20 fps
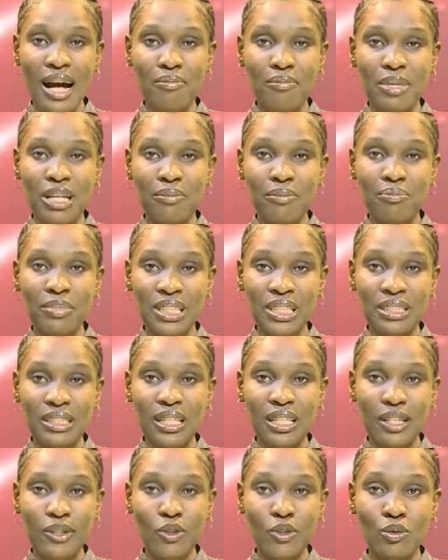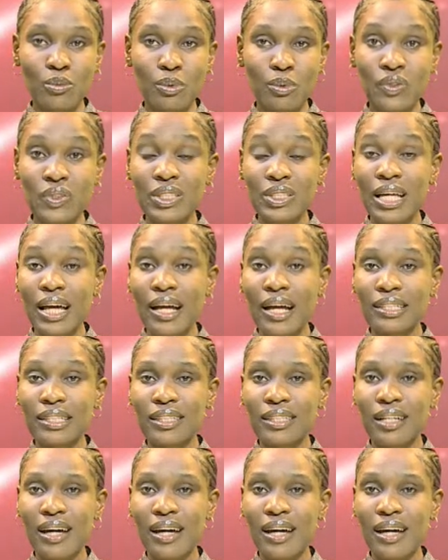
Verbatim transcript: Ahmed Peter Yakubu, said